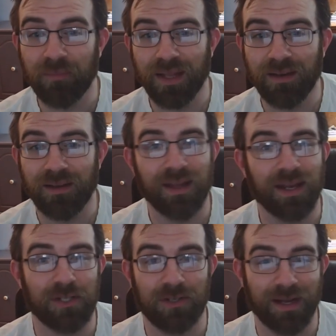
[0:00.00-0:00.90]
and I
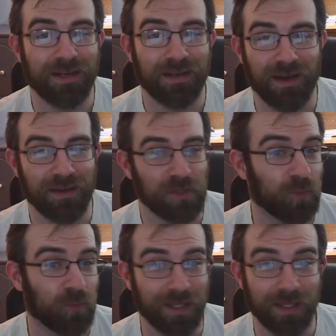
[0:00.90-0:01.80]
try to not do
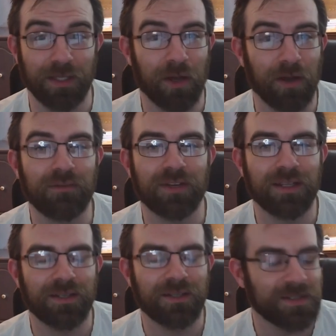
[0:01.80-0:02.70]
really long
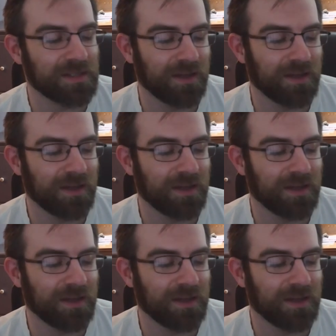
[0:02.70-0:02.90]
videos